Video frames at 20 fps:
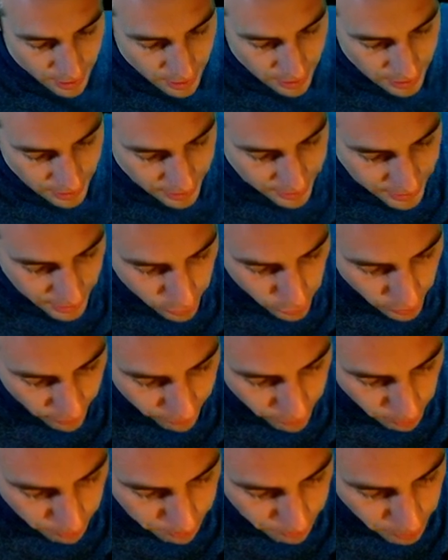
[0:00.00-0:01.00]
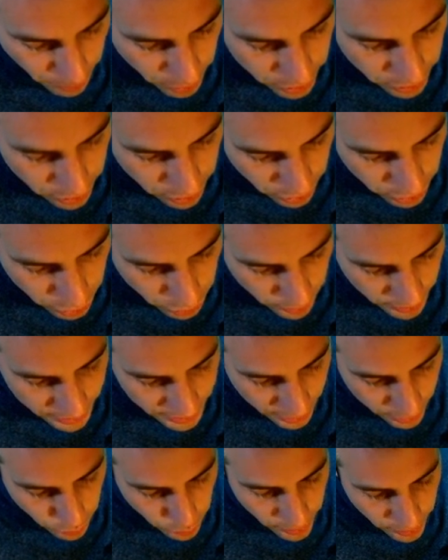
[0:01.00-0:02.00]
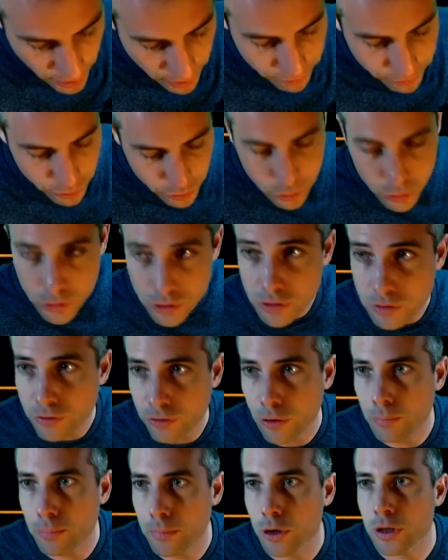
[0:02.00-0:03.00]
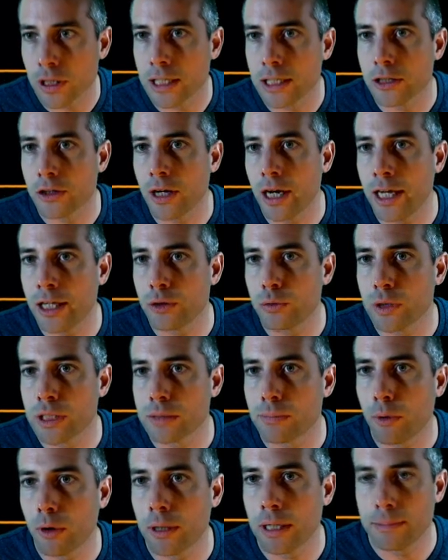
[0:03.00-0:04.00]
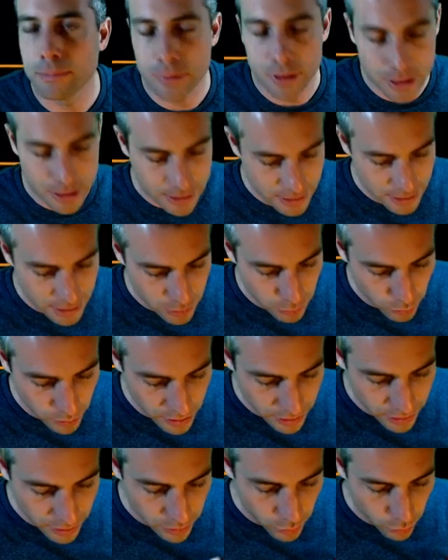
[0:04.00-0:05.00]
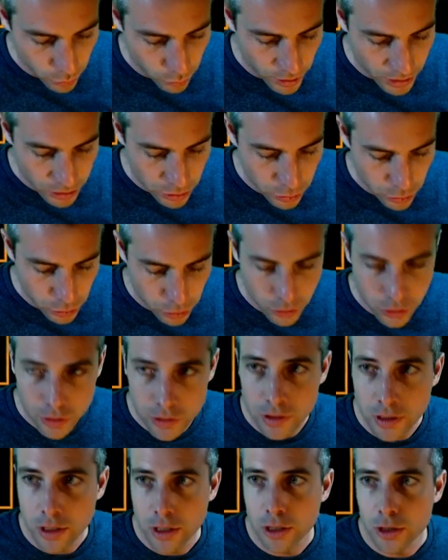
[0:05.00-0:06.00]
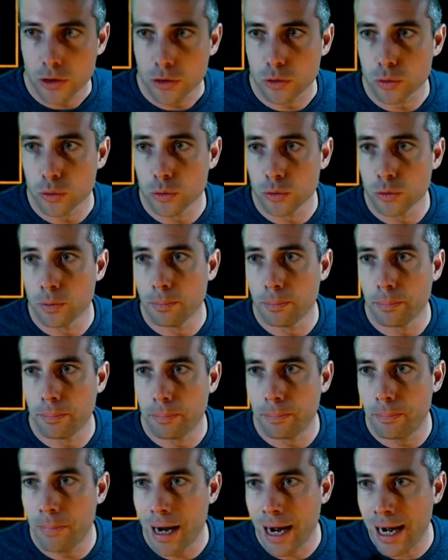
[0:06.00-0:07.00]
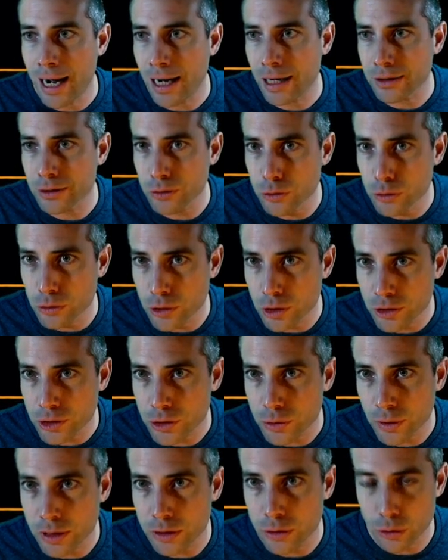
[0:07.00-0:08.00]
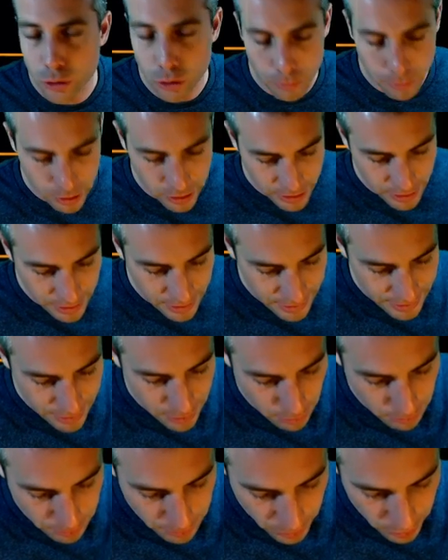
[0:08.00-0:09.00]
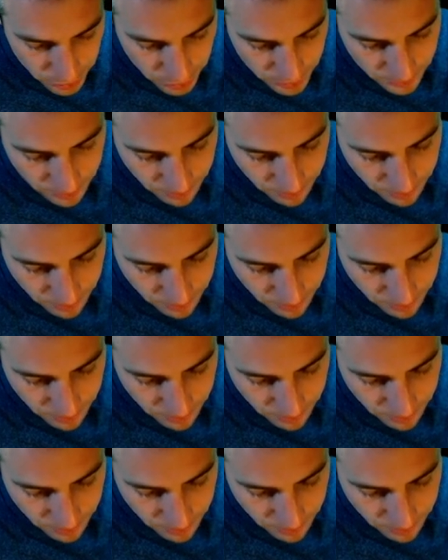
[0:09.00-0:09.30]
And then you have the post constraint that we have used for modeling the n-queens problem. This is really what you use to add a new constraint to your model is the post.